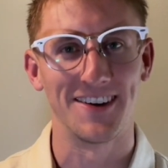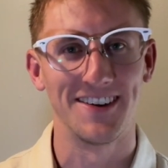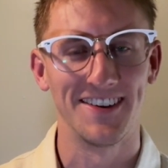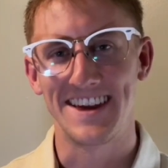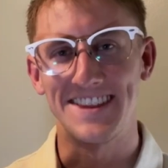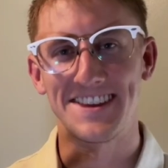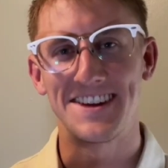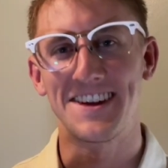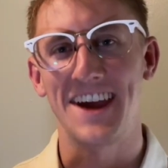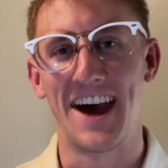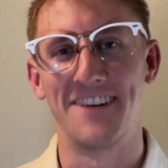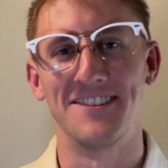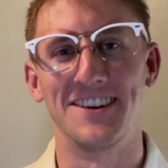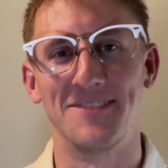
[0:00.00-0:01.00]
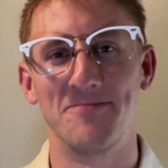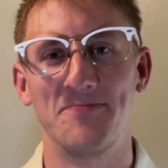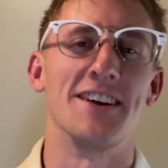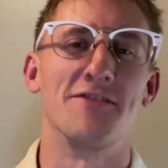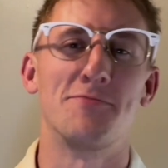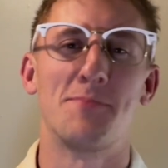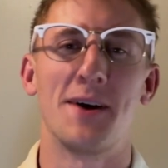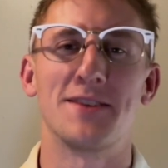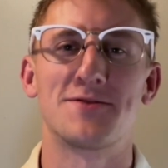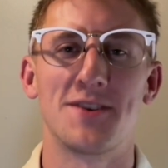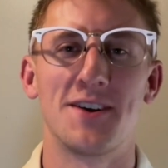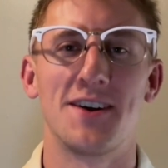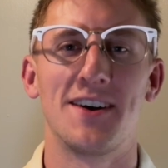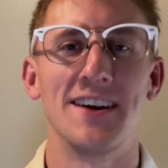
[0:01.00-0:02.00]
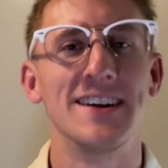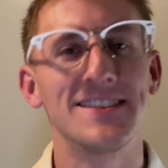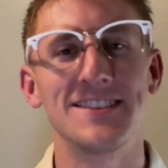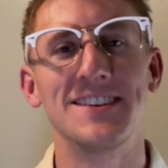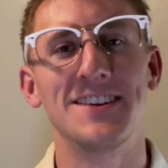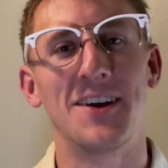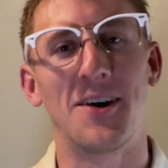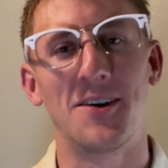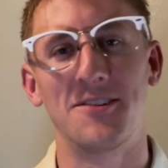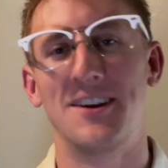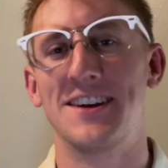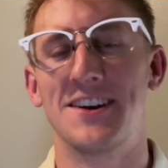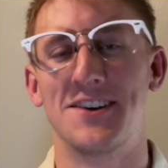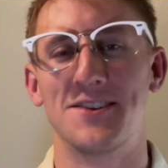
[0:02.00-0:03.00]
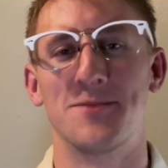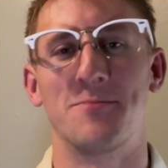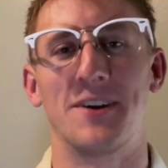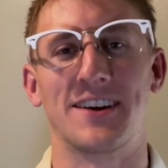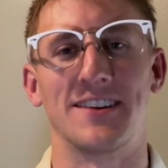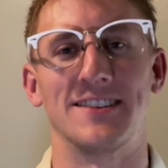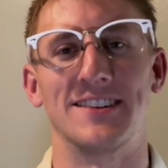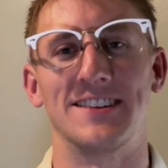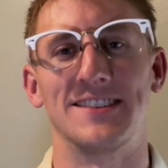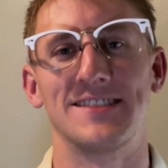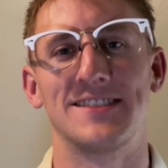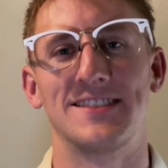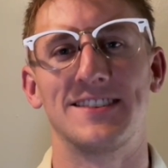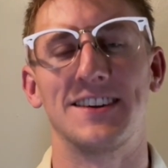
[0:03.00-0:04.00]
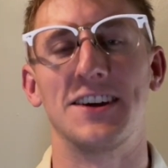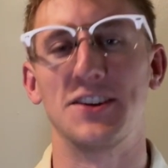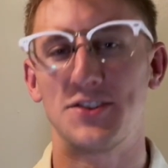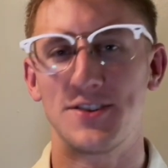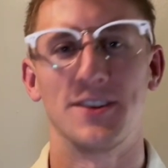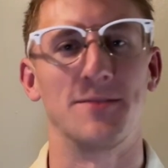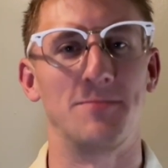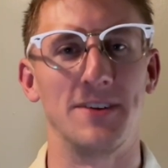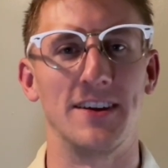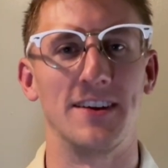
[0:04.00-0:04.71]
And there you have it. If Petra isn't already on your bucket list, it should be.